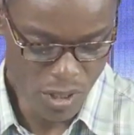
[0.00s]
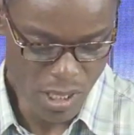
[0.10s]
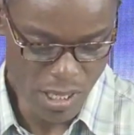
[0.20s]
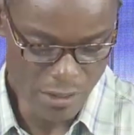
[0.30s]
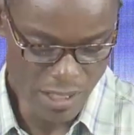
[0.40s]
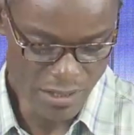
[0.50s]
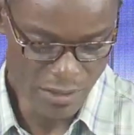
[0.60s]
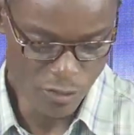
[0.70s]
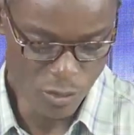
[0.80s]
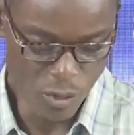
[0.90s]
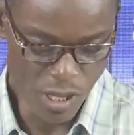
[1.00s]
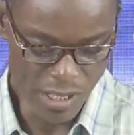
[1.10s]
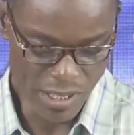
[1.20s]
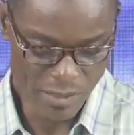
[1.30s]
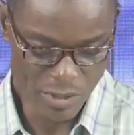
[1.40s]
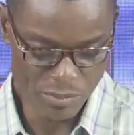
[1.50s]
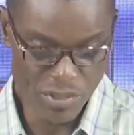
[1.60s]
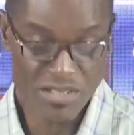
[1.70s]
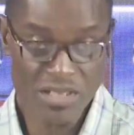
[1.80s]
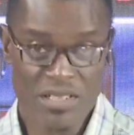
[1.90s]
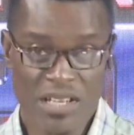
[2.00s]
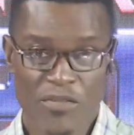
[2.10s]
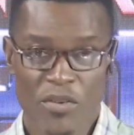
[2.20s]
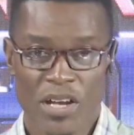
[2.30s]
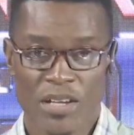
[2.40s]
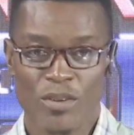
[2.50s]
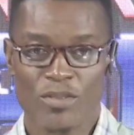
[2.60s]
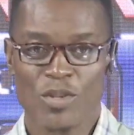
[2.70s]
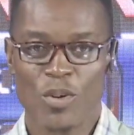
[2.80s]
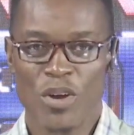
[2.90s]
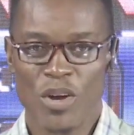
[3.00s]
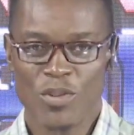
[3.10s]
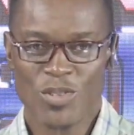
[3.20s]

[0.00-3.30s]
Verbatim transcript: Uh, that's a football academy business in Africa, and also we